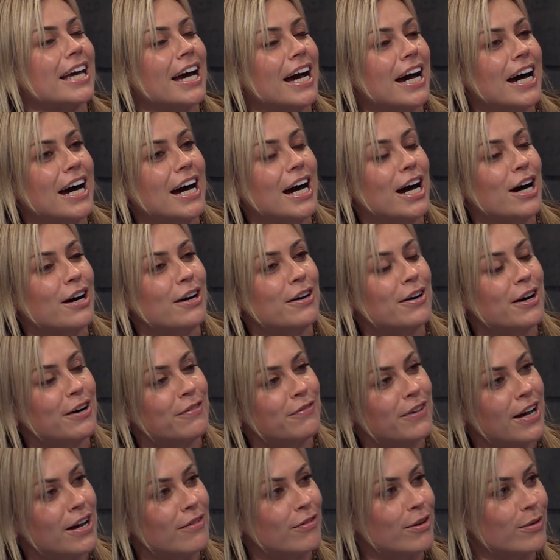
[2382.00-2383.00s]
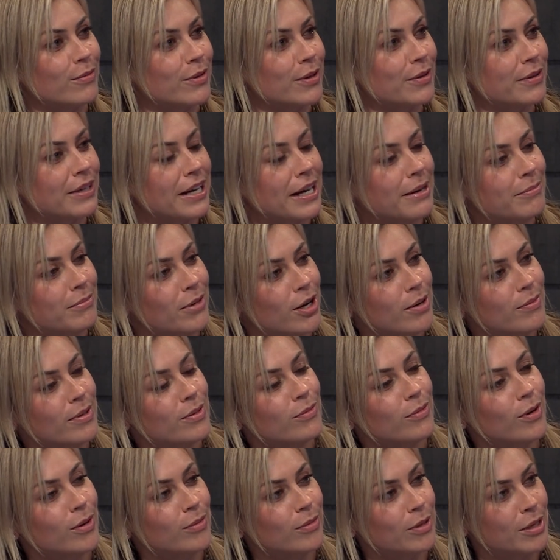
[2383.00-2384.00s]
a favourite World Cup moment,
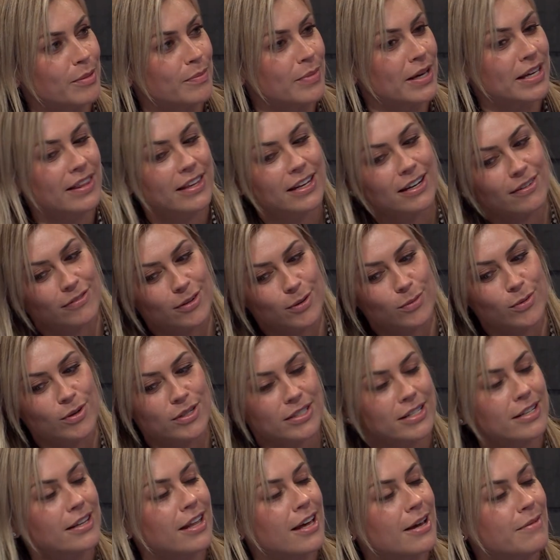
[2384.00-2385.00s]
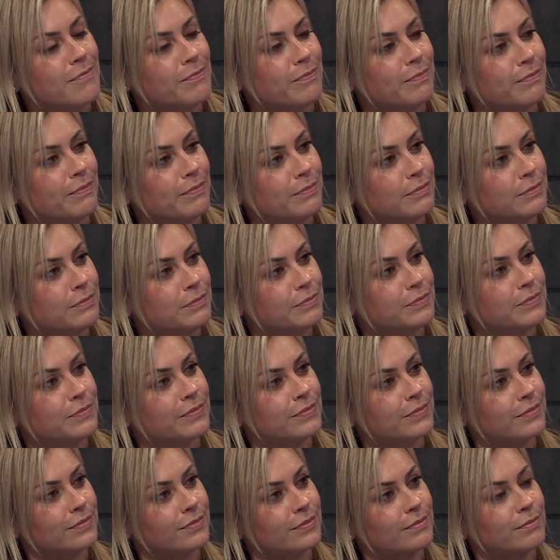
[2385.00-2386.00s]
what would it be then if it wasn't that?
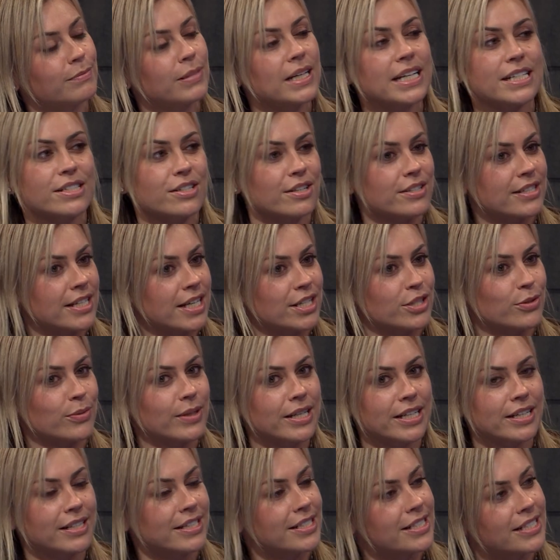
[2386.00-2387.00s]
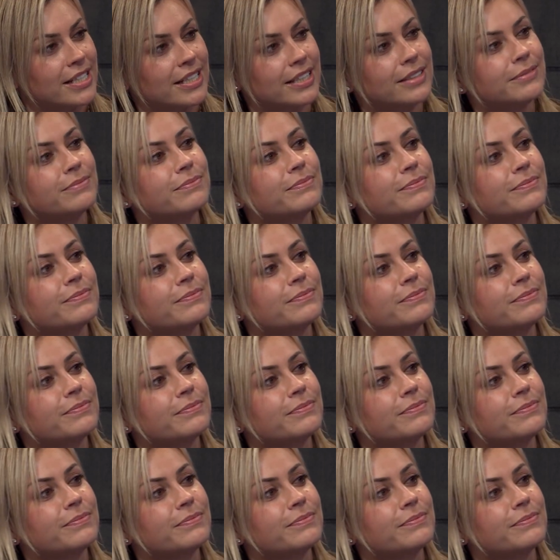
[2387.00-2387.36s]
Please don't say 2019.